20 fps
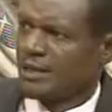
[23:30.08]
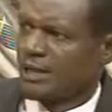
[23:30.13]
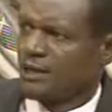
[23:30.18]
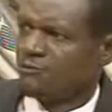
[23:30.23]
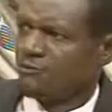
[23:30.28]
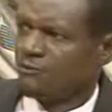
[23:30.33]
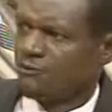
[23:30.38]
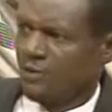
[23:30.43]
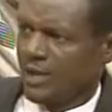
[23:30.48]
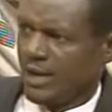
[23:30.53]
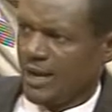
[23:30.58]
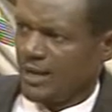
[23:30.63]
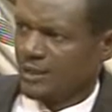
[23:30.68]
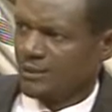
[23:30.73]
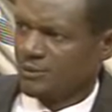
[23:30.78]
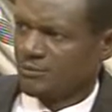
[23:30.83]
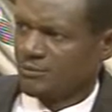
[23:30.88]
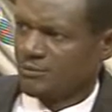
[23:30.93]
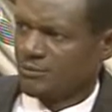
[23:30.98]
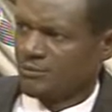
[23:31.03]
and
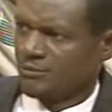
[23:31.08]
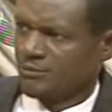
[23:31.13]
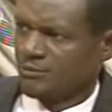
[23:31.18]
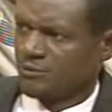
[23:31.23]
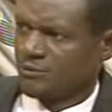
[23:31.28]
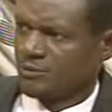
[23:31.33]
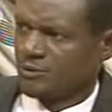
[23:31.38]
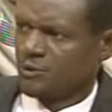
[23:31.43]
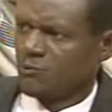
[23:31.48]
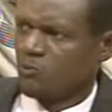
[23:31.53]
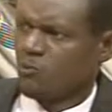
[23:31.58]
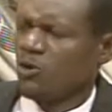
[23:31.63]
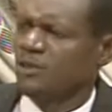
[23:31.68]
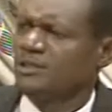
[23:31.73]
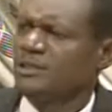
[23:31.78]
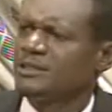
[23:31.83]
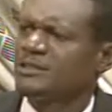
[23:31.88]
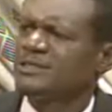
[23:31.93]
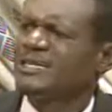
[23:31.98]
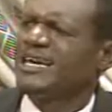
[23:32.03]
file? So
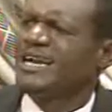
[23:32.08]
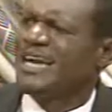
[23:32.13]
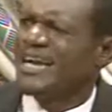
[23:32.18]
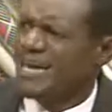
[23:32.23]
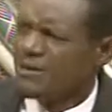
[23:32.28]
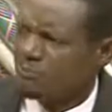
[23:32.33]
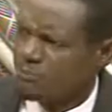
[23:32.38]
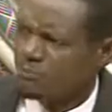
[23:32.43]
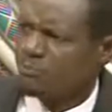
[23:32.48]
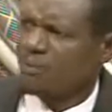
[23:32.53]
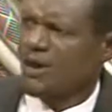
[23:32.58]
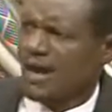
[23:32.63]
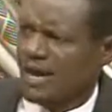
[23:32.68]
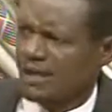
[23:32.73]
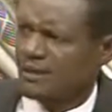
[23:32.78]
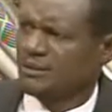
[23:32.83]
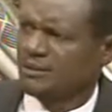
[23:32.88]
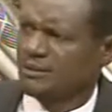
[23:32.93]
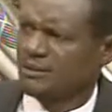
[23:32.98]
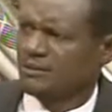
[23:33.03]
what is the
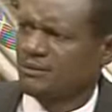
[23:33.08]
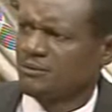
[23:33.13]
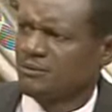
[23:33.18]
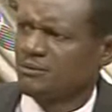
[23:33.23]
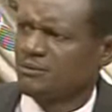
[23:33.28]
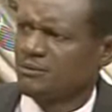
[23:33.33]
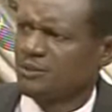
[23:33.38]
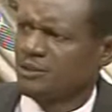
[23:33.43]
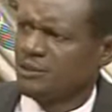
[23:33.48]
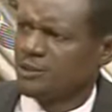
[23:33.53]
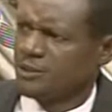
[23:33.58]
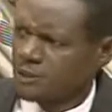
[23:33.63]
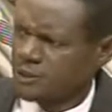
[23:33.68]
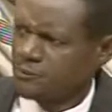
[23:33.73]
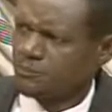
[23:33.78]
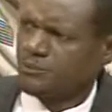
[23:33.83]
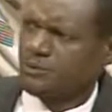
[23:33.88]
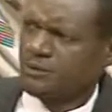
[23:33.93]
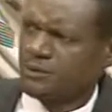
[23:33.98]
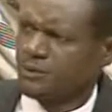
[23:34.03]
impact on the
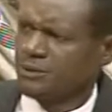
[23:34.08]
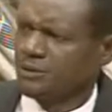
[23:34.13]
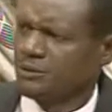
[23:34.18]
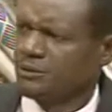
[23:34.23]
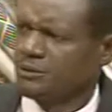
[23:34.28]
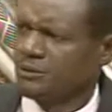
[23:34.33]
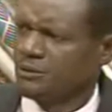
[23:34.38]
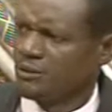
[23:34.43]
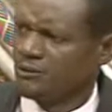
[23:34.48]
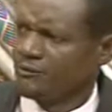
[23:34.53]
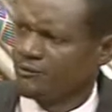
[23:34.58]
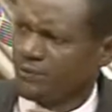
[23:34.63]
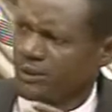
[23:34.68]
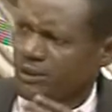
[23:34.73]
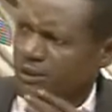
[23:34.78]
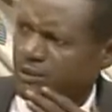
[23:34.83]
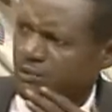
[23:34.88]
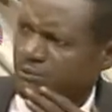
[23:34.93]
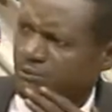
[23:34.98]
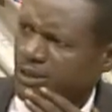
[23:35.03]
disposition of
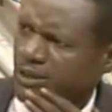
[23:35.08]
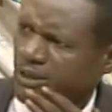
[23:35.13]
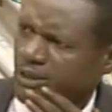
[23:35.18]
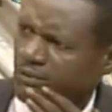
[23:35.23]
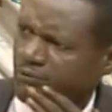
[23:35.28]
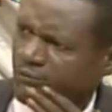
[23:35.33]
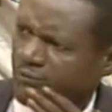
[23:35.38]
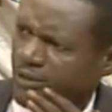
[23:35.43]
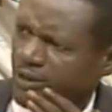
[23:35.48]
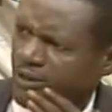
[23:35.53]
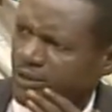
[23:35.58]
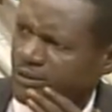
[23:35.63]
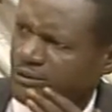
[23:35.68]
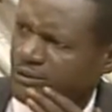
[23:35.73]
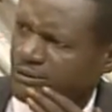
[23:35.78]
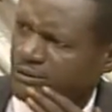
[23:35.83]
the rank and file?